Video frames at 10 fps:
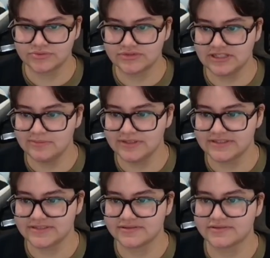
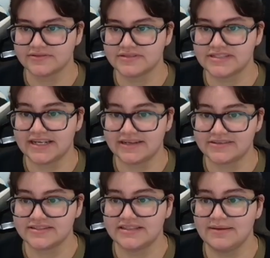Templates,
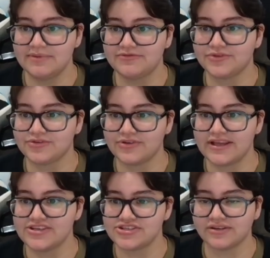settings, template folder
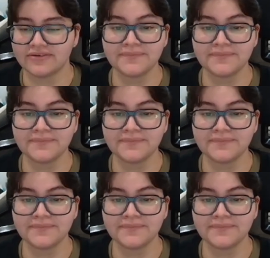location.